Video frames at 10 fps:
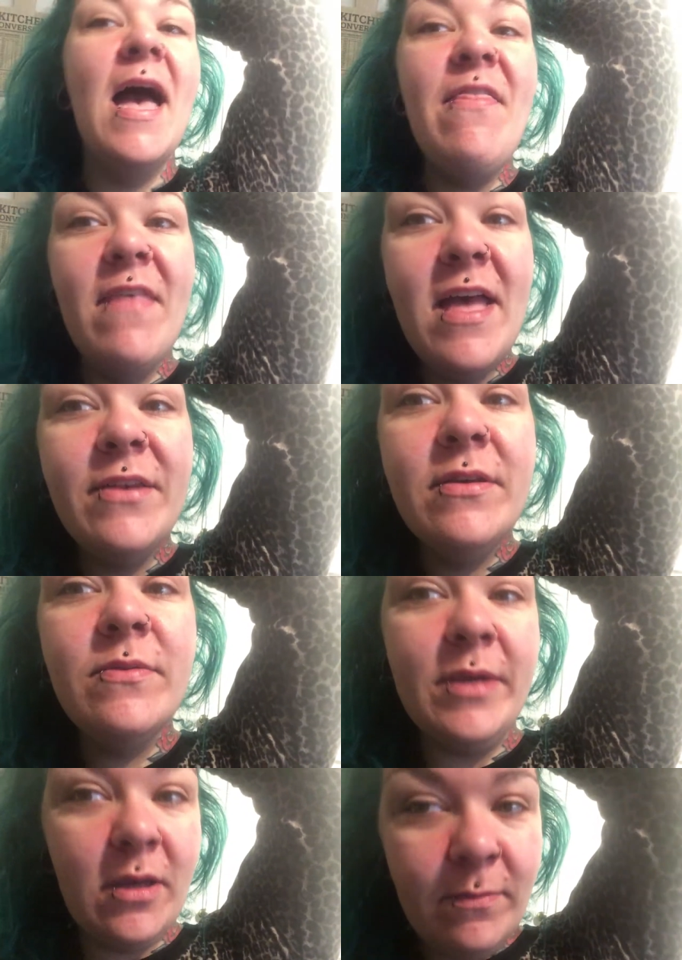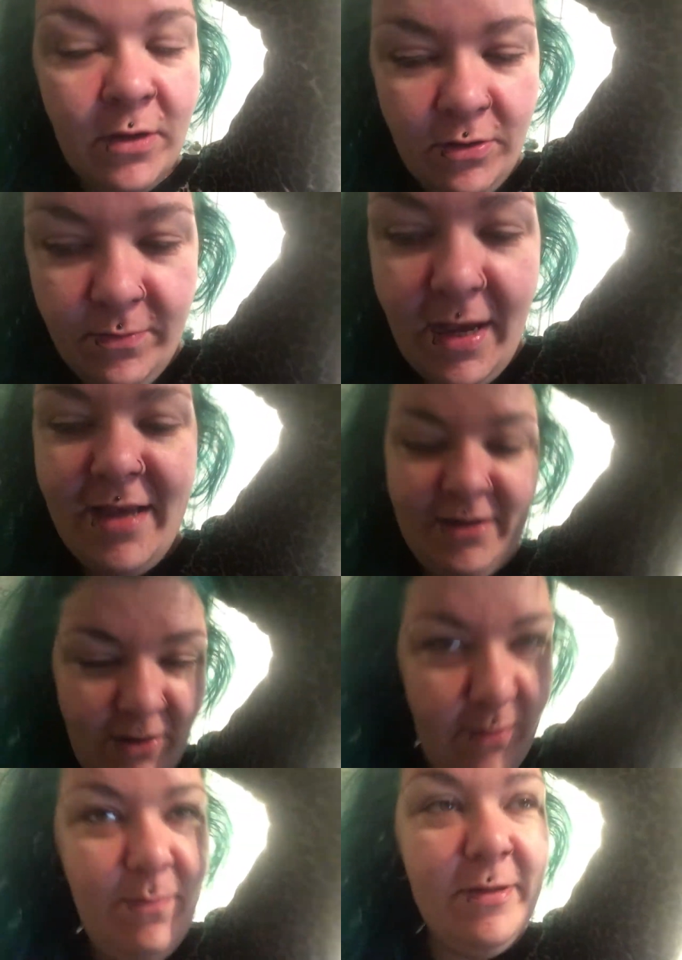and then we come home and
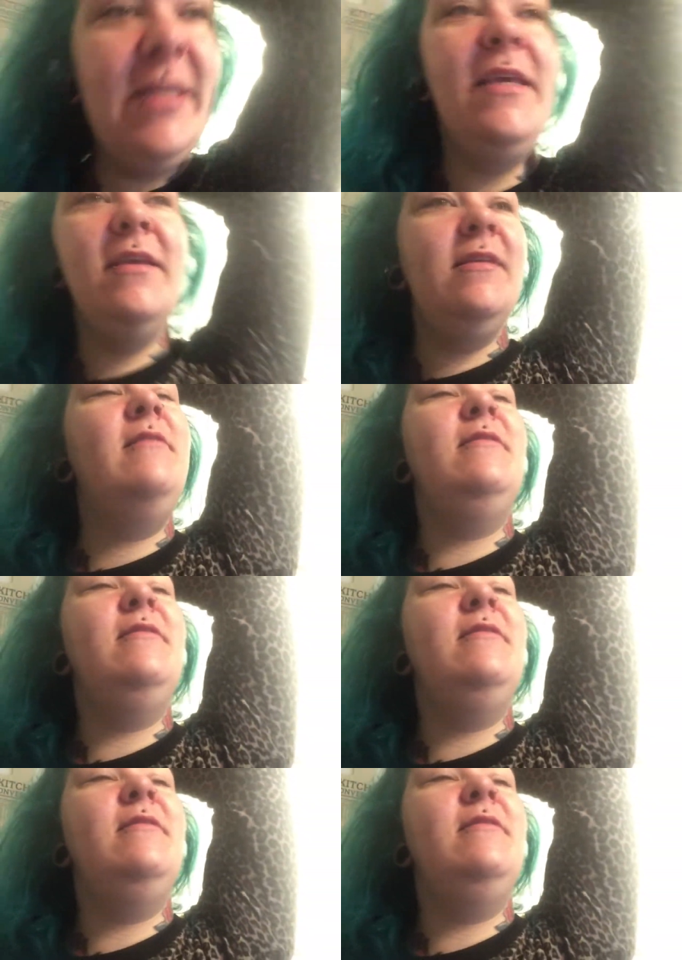I'm putting